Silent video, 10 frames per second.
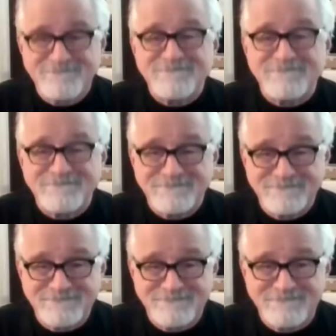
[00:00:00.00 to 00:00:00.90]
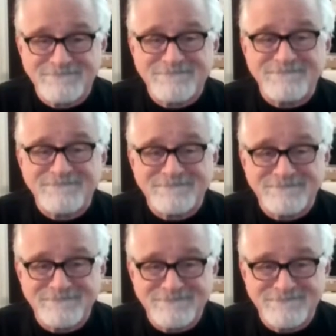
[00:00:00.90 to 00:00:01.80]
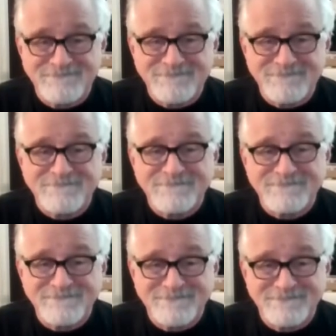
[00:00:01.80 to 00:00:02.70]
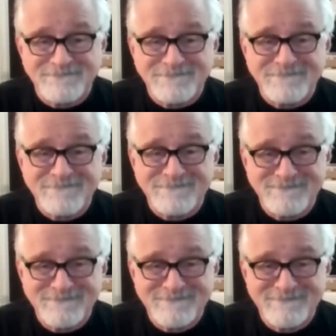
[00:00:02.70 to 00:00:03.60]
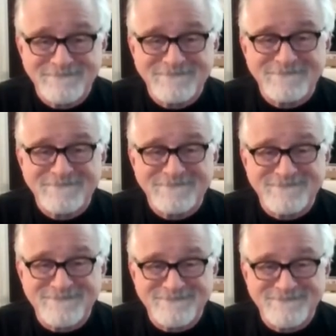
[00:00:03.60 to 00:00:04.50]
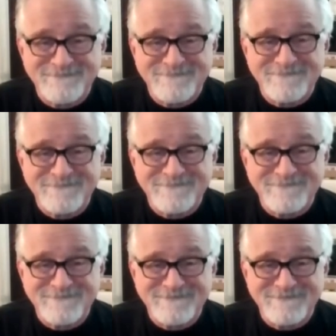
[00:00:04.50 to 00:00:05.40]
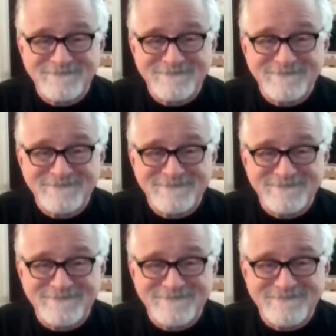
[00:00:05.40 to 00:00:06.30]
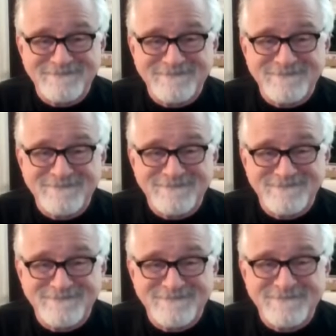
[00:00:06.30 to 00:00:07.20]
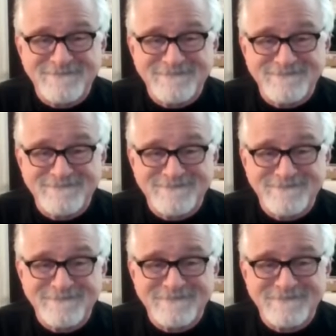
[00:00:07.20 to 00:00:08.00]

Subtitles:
The person shown says nothing.